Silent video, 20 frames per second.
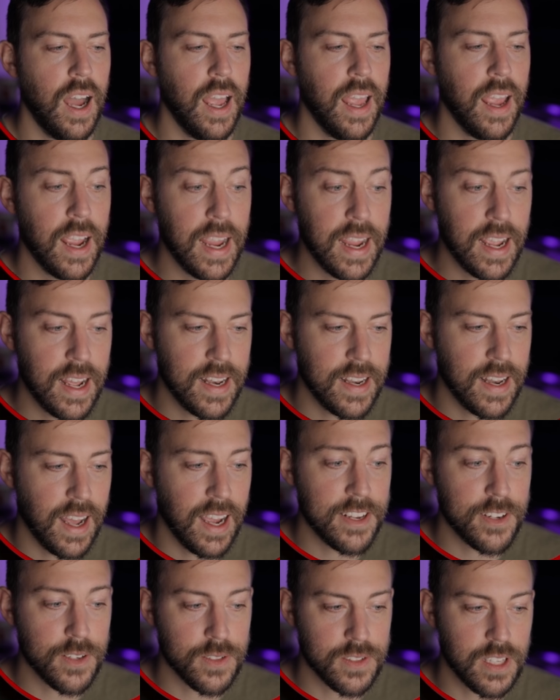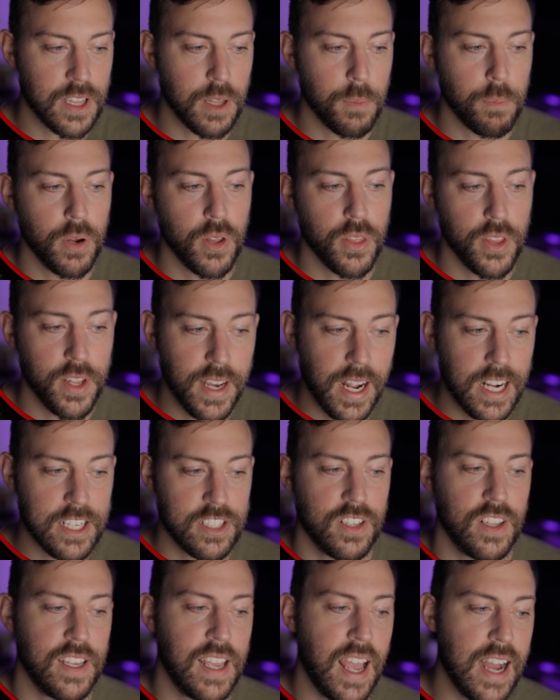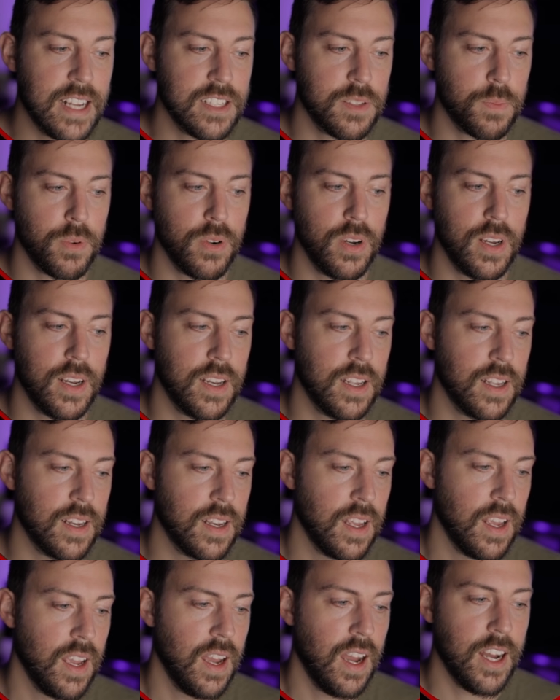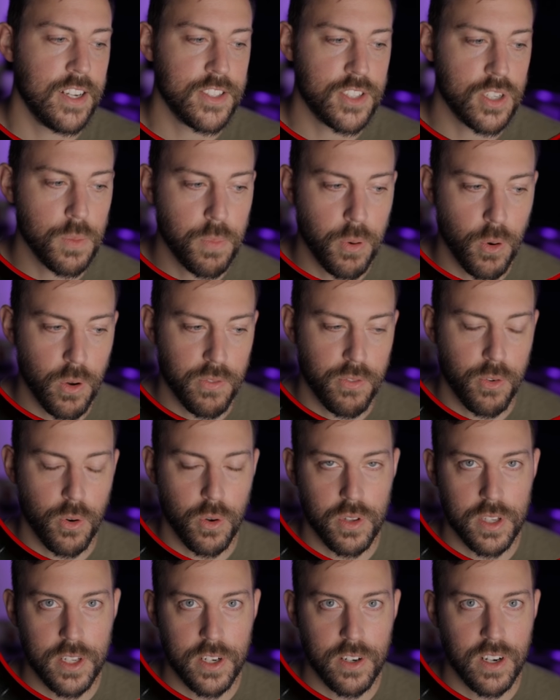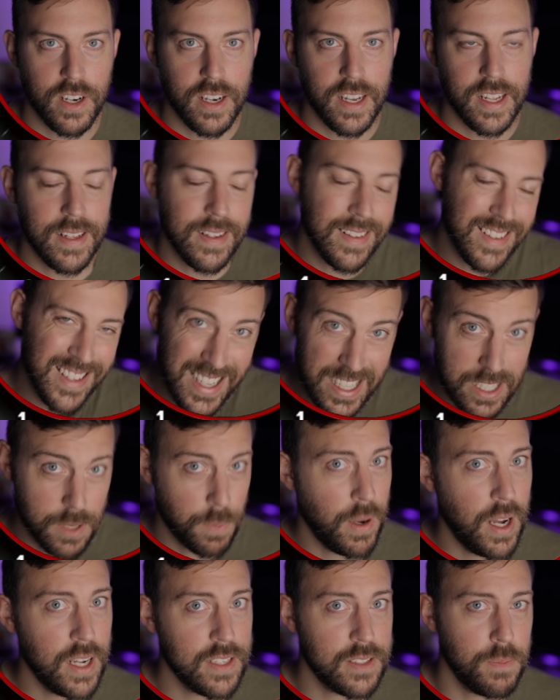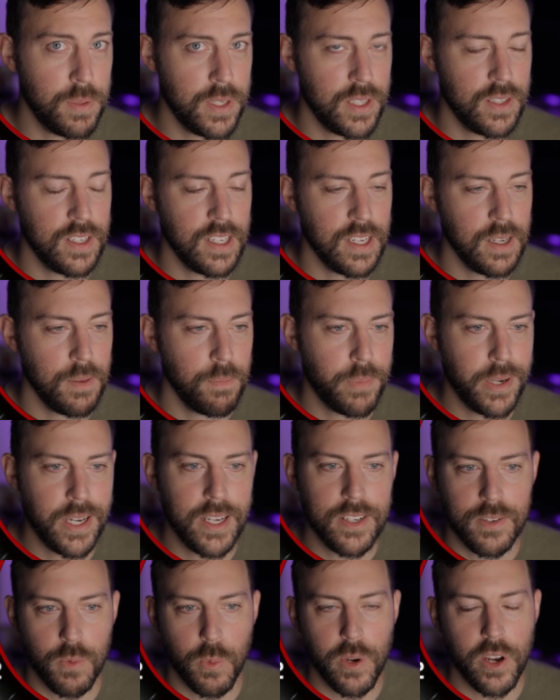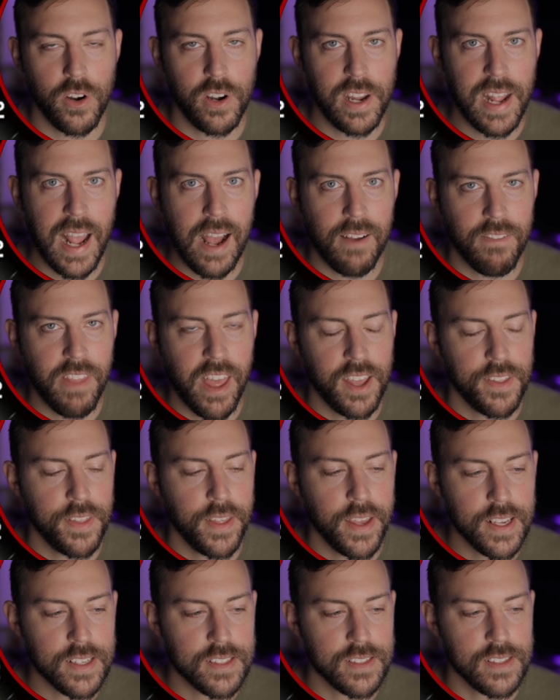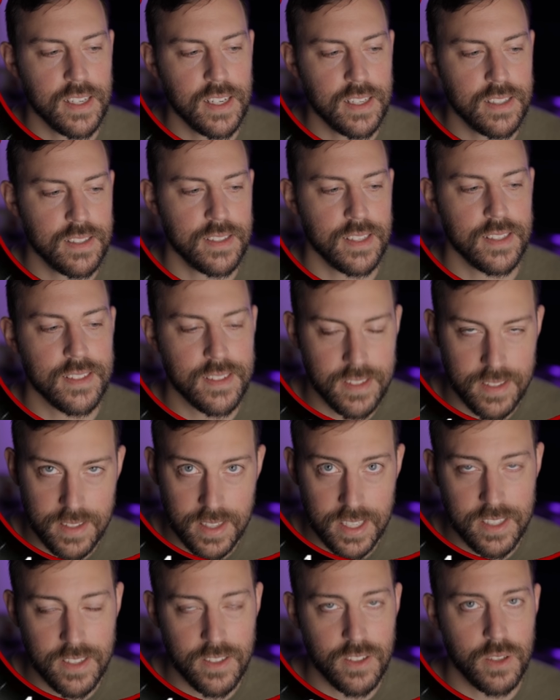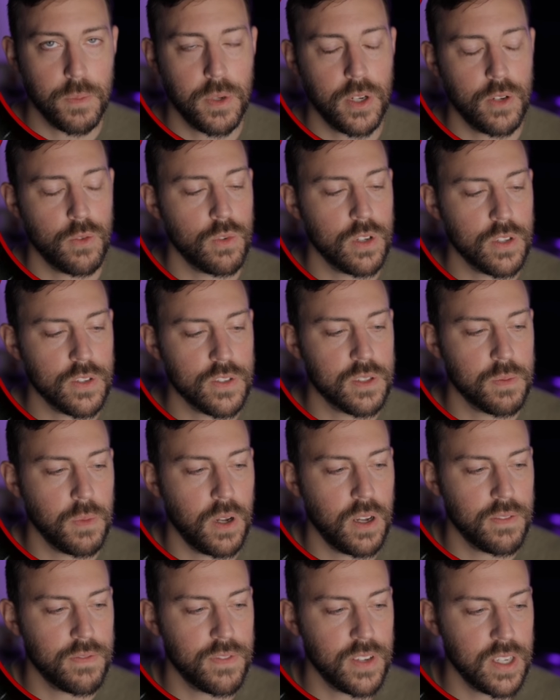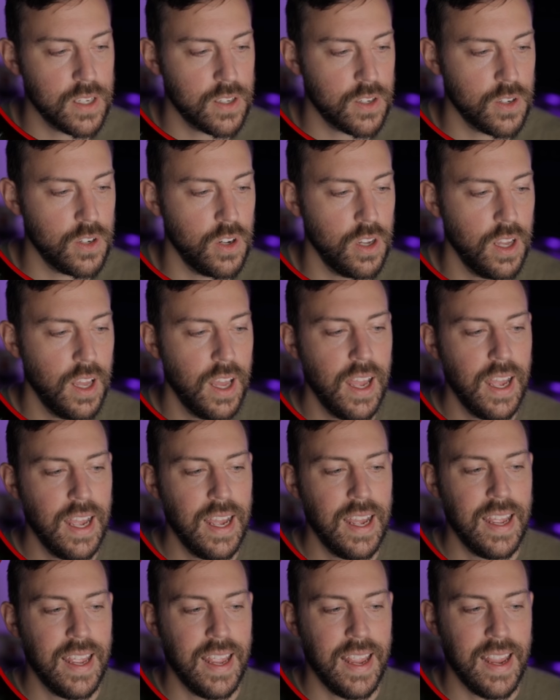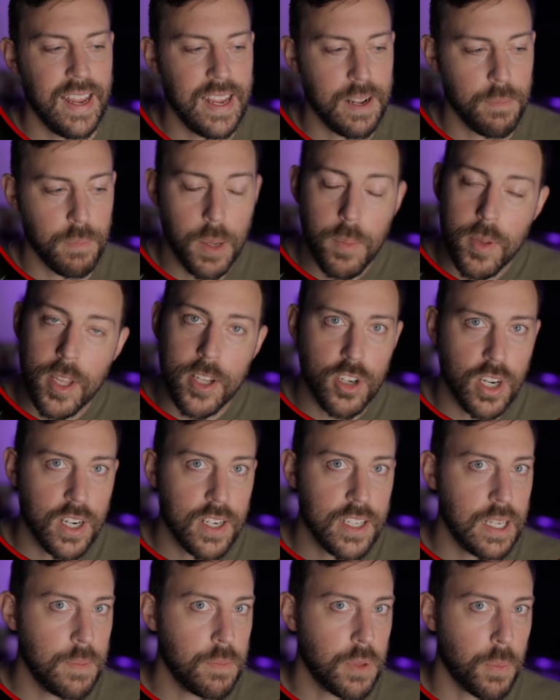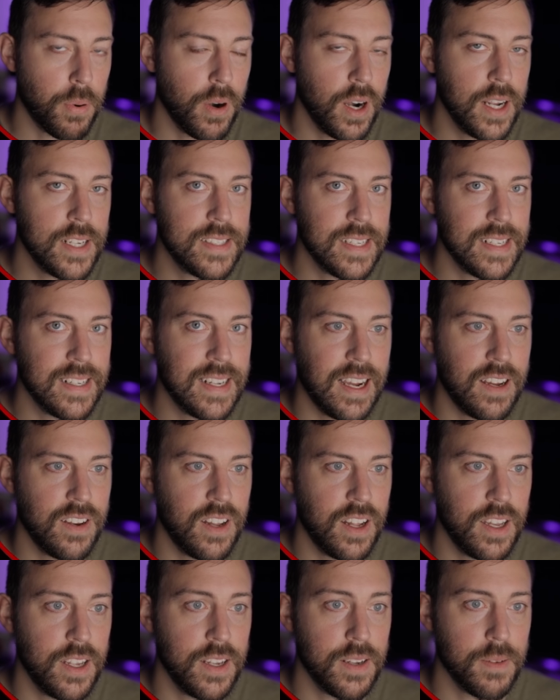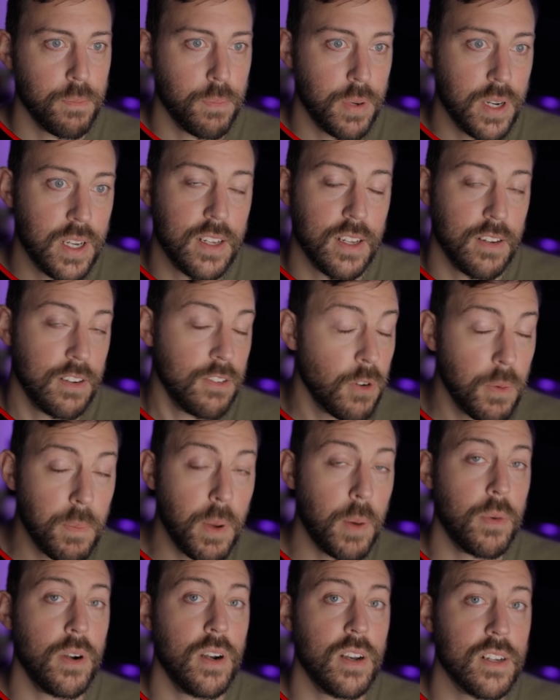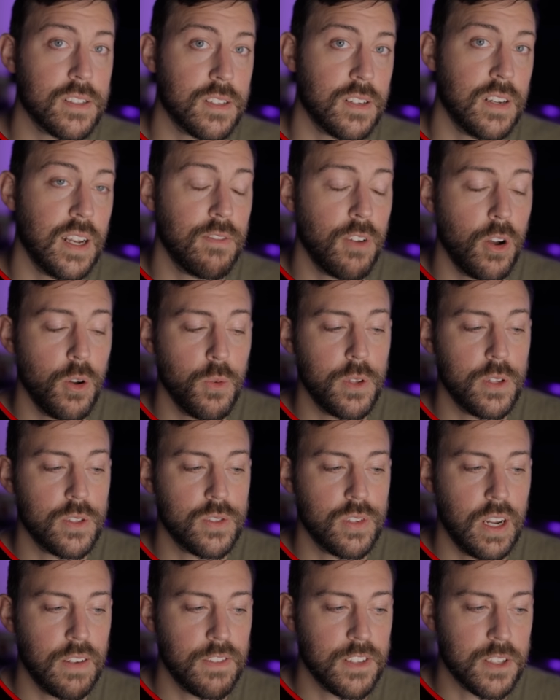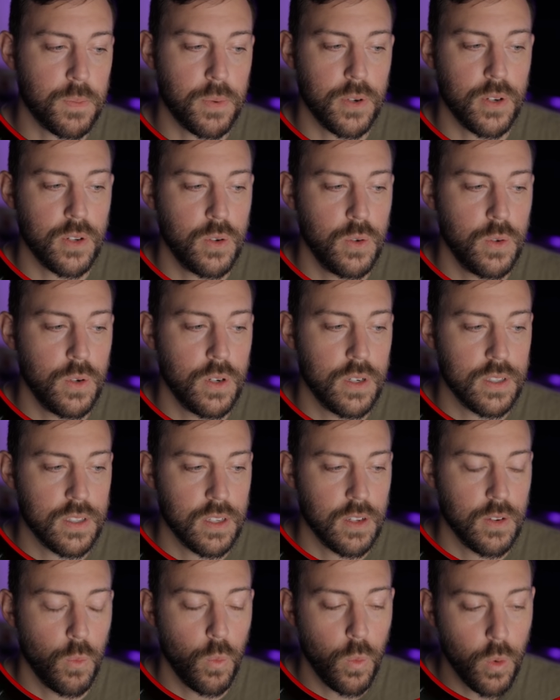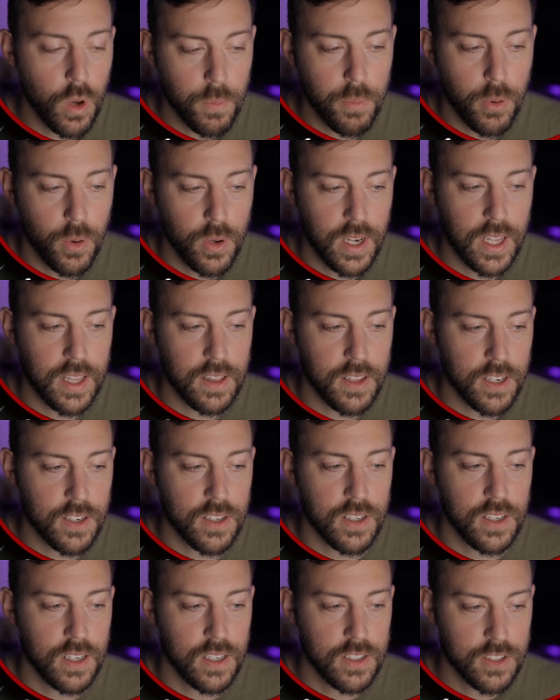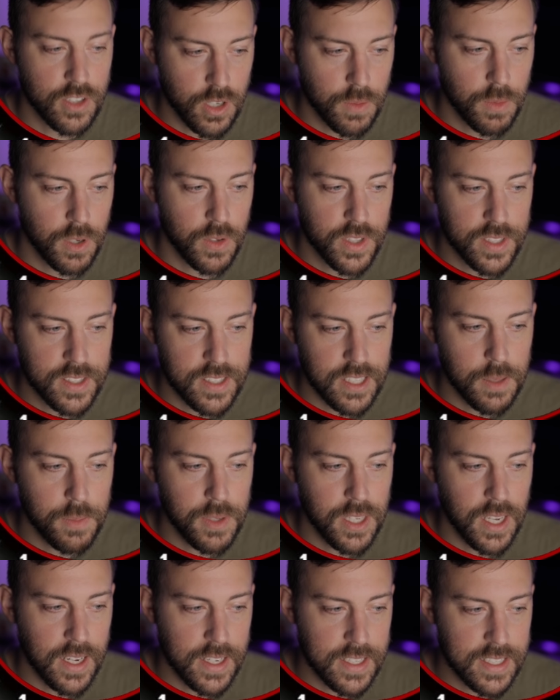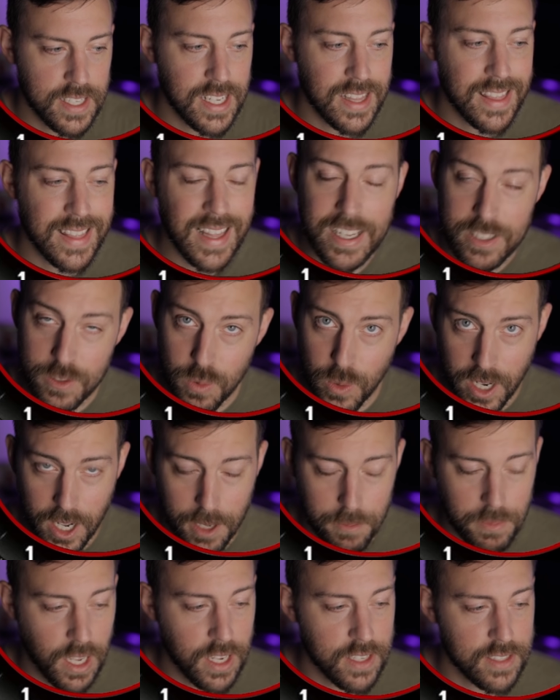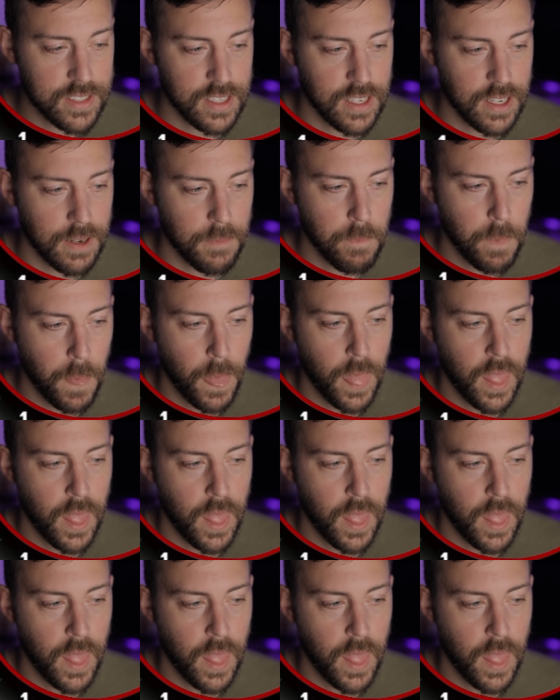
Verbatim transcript: And I don't see them putting the naturally aspirated uh, 2.4 liter in it. It's a possibility, but we already have that in the 86 since this is going to be a really small vehicle and maybe they try to keep the pricing down on it, but it, remember, it's going to have all wheel drive. That's pretty cool. 1.8 liter turbo, the CB18. That's what I'm guessing.